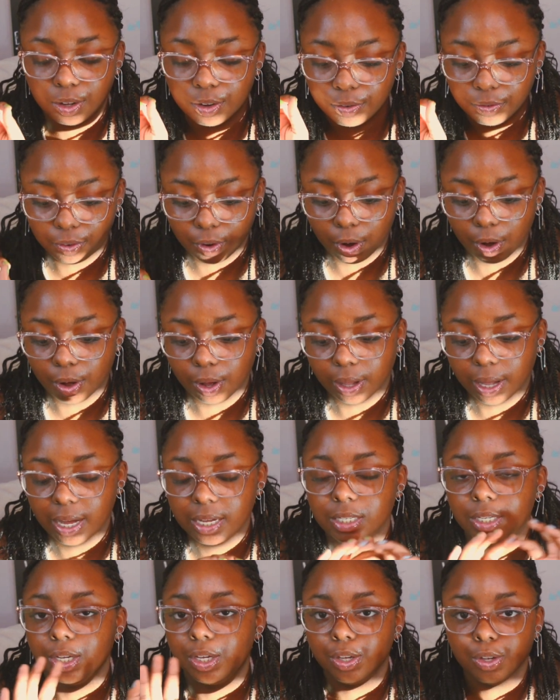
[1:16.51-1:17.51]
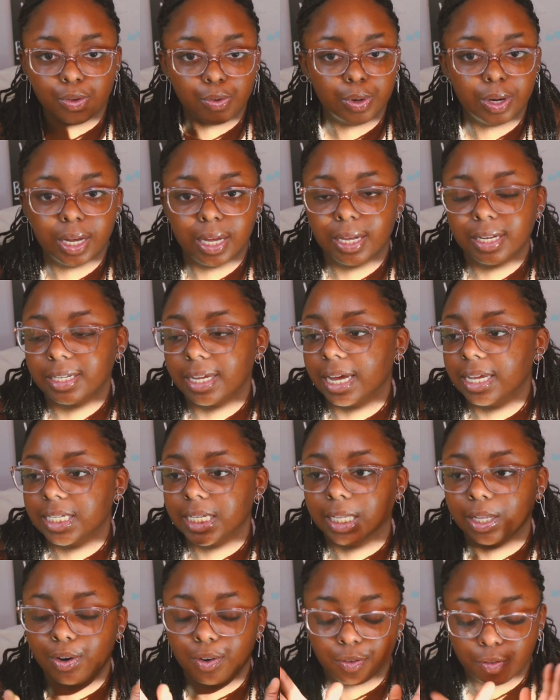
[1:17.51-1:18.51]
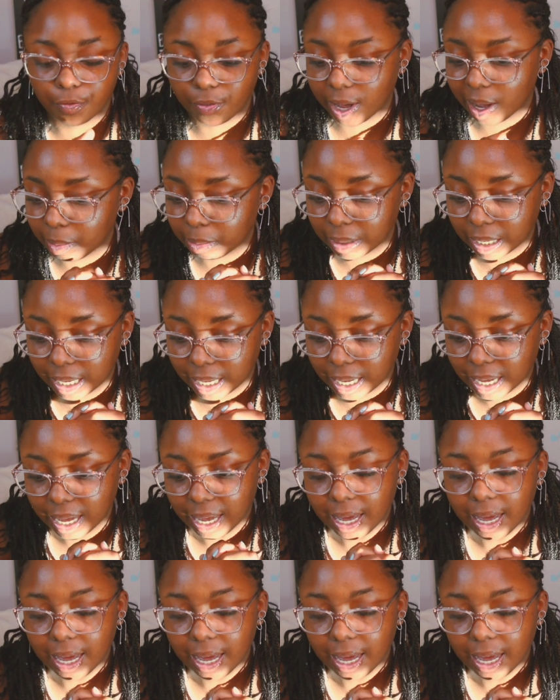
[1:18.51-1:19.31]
the fall as a unit, as a little family,